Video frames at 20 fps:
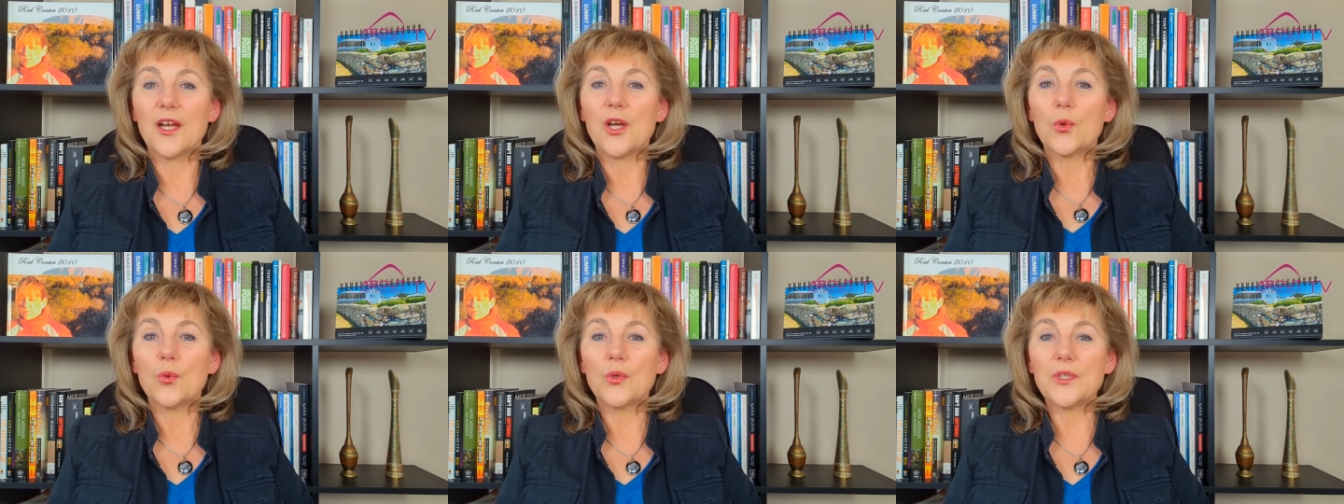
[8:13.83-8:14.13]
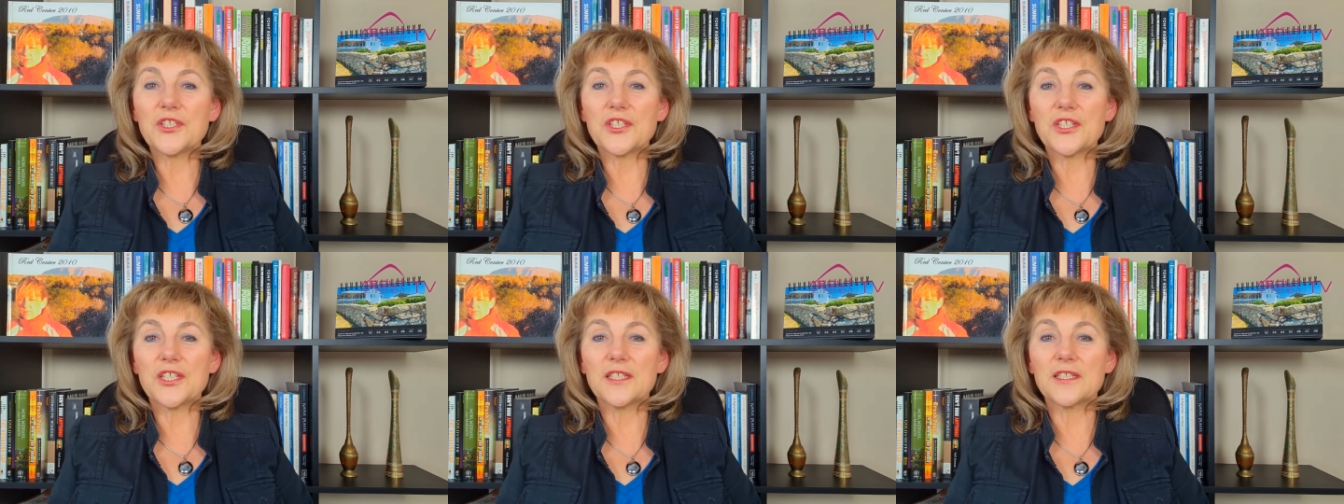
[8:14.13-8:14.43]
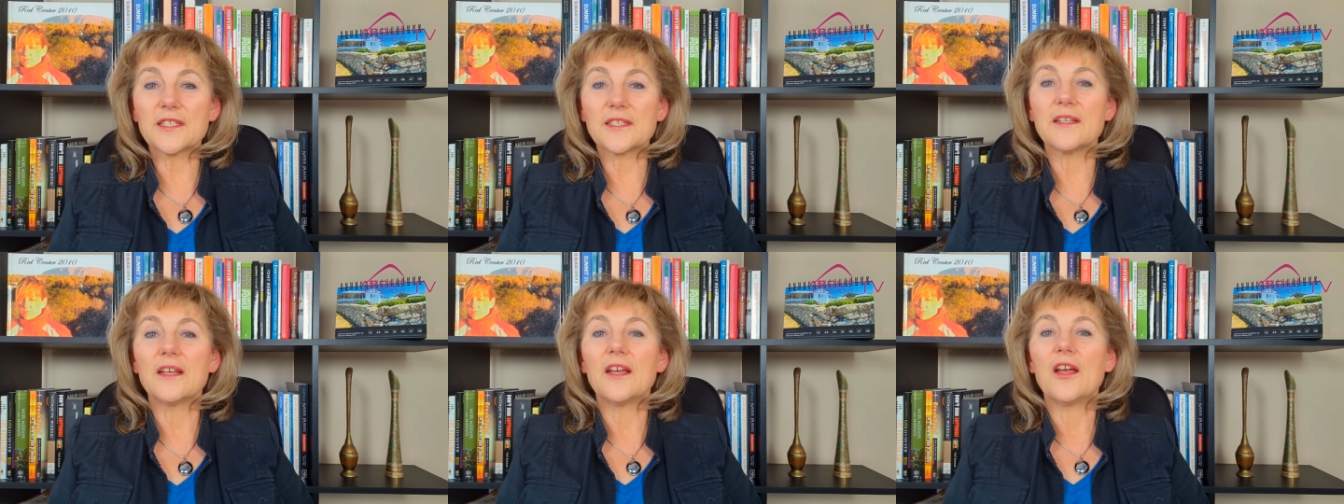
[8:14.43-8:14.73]
which
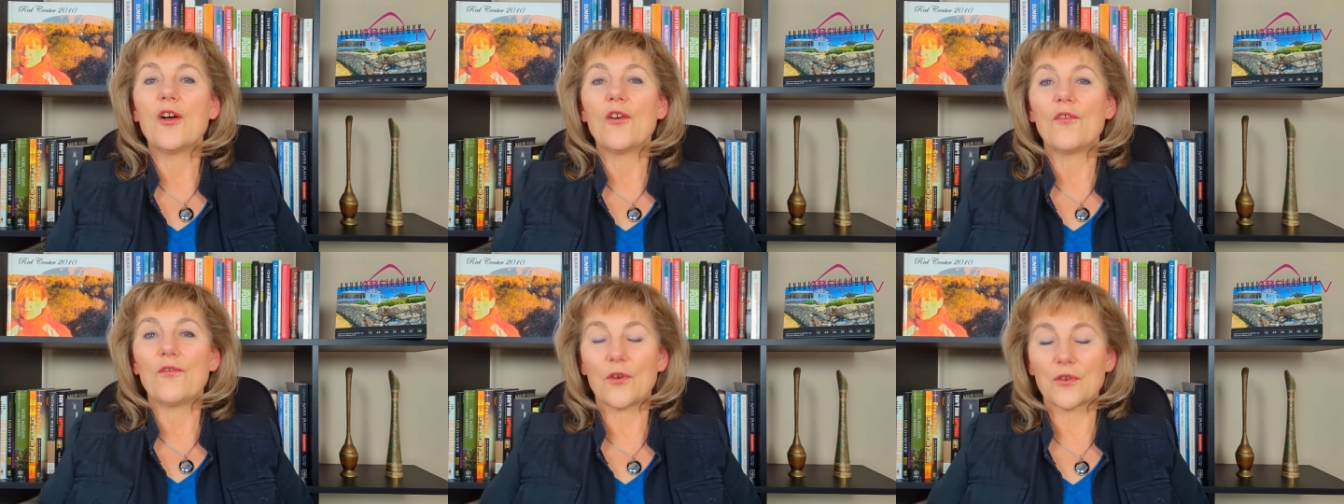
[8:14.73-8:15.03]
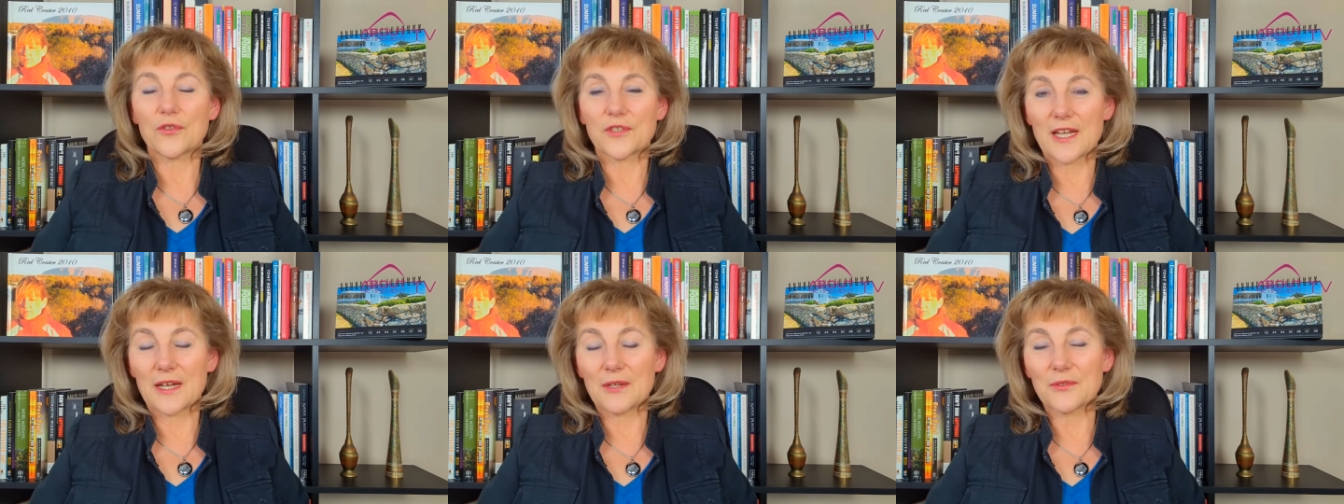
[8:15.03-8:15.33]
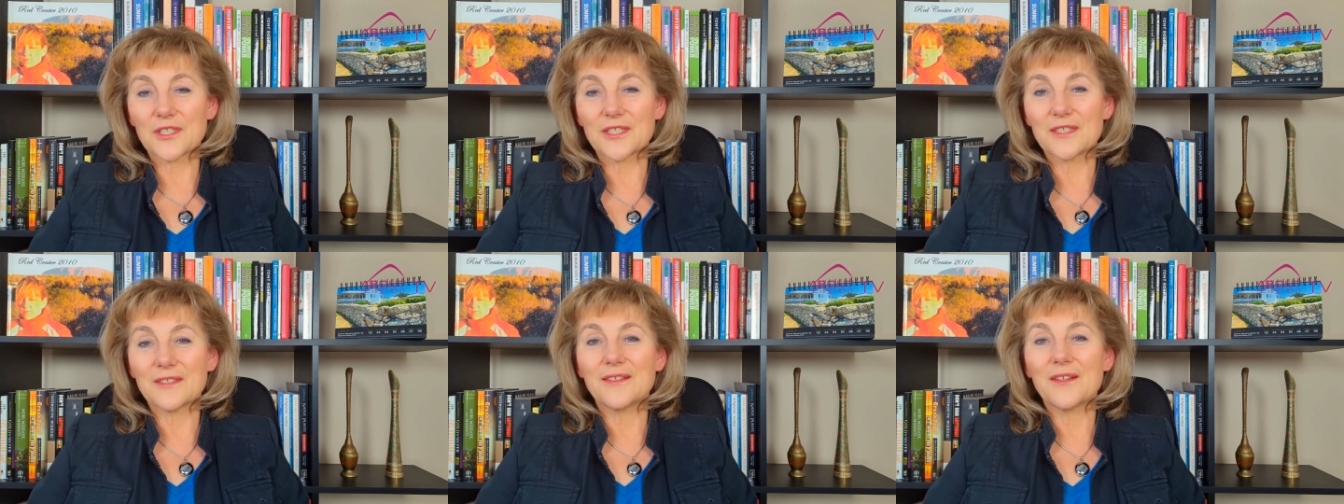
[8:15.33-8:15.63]
is
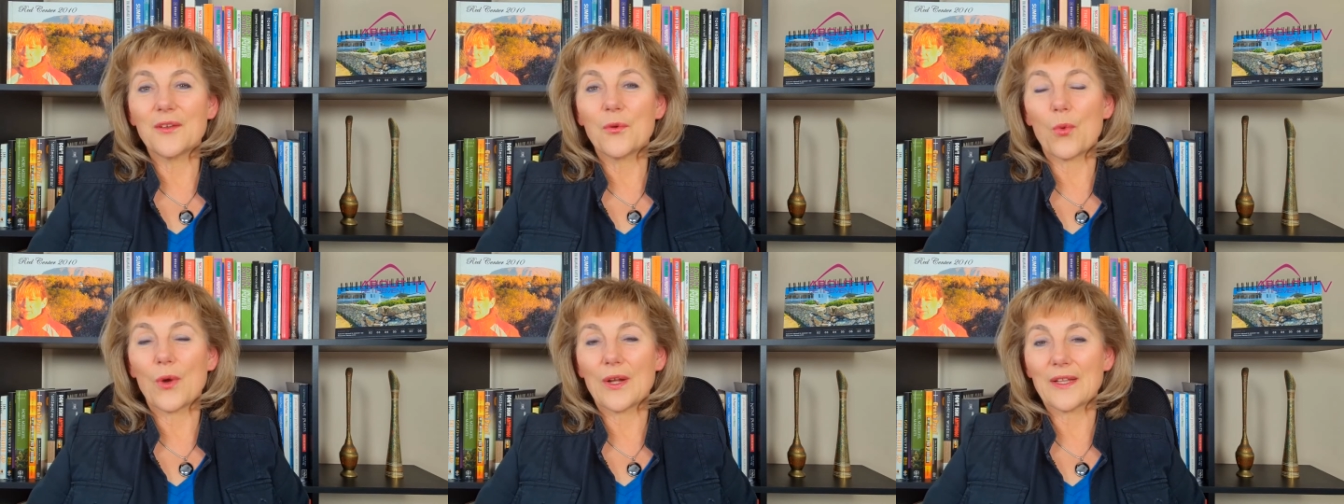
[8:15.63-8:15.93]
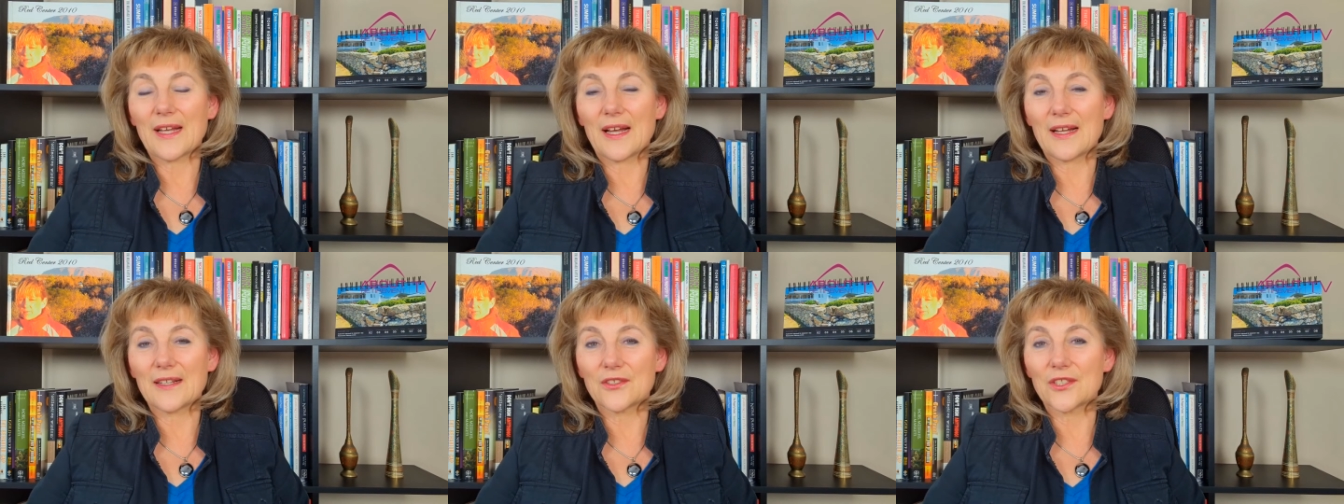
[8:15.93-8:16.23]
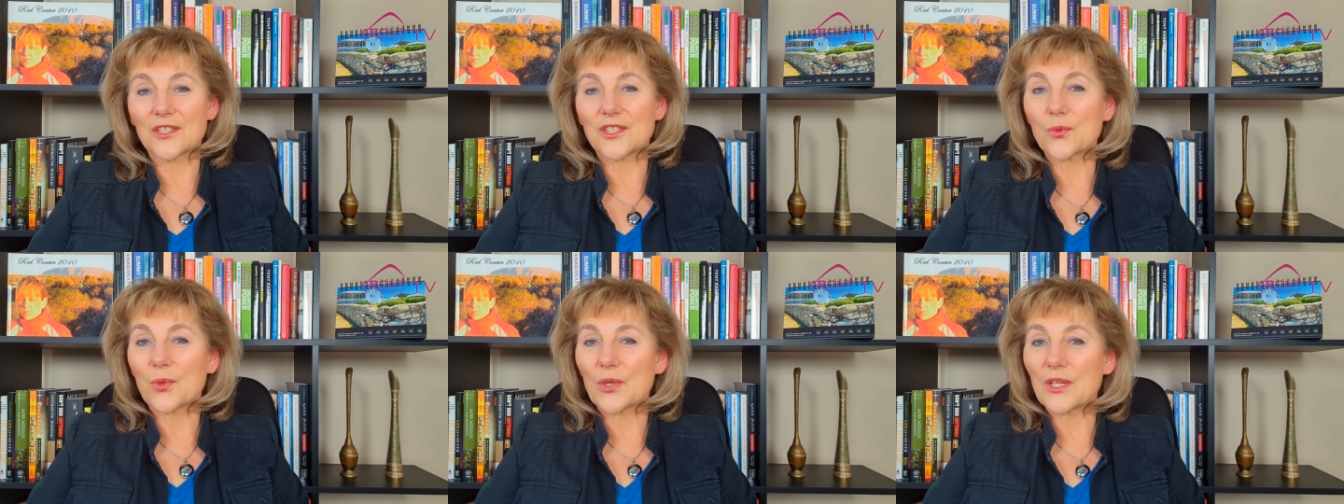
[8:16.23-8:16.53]

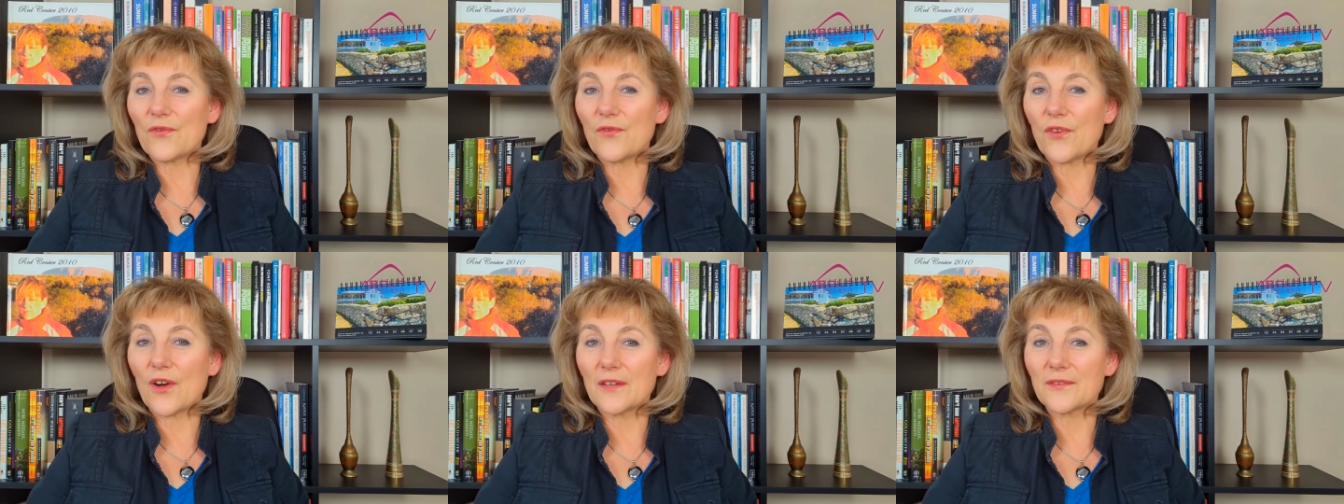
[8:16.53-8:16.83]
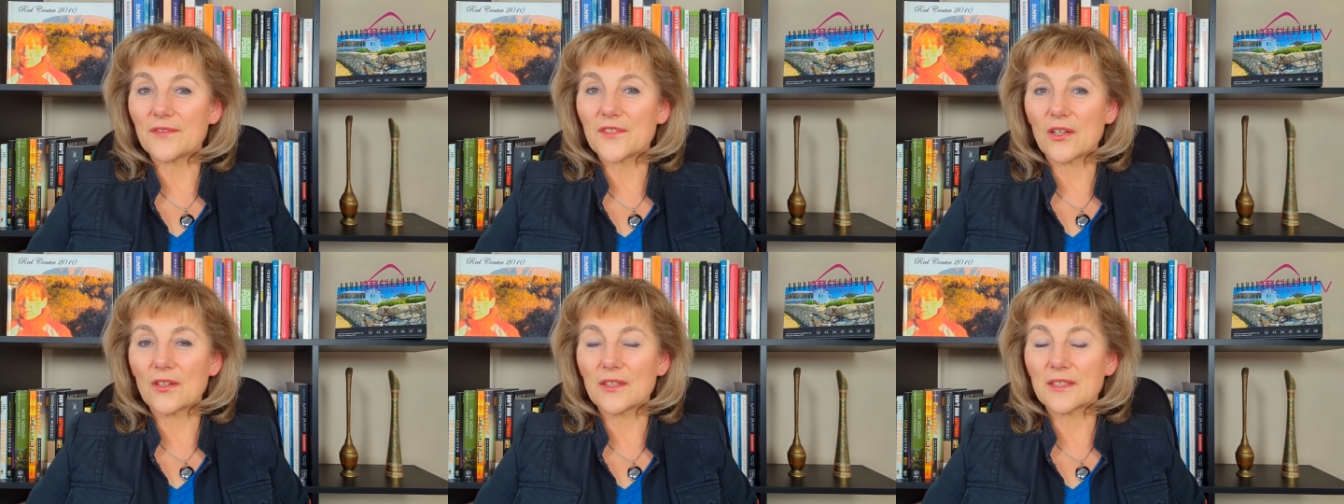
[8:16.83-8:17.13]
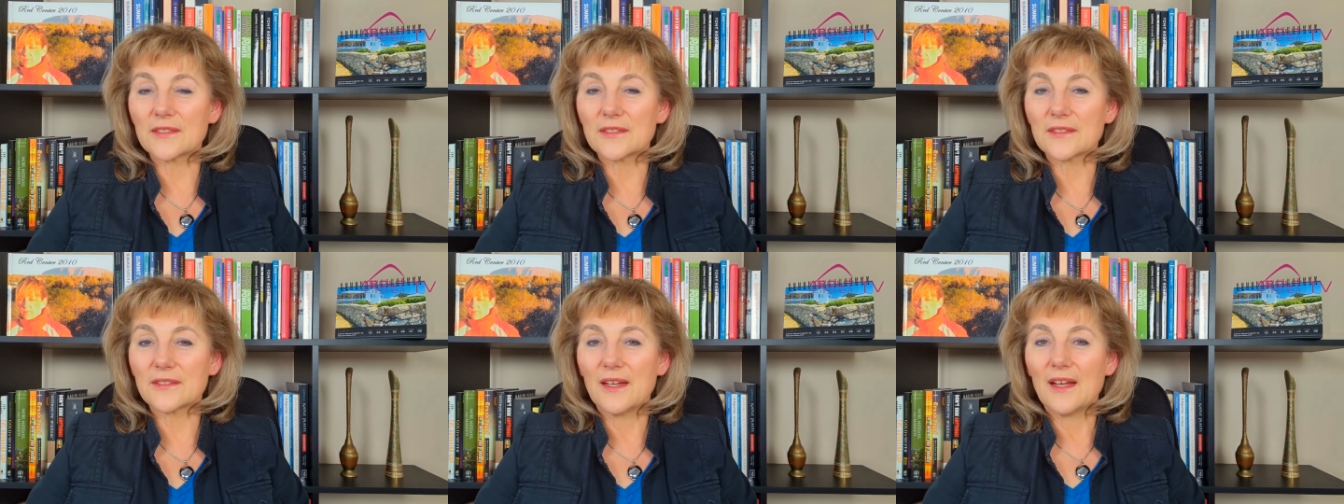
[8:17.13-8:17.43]
$4,125.